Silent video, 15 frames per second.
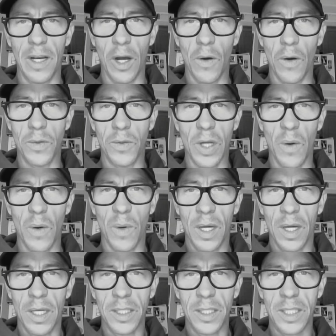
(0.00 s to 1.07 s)
so
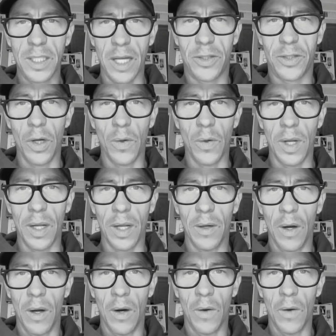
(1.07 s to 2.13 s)
stay tuned and
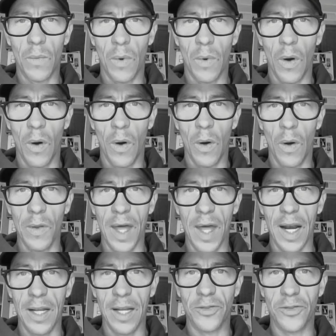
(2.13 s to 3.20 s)
roll that
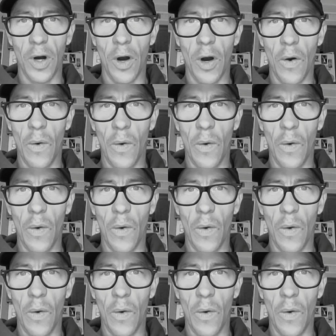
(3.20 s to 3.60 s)
intro.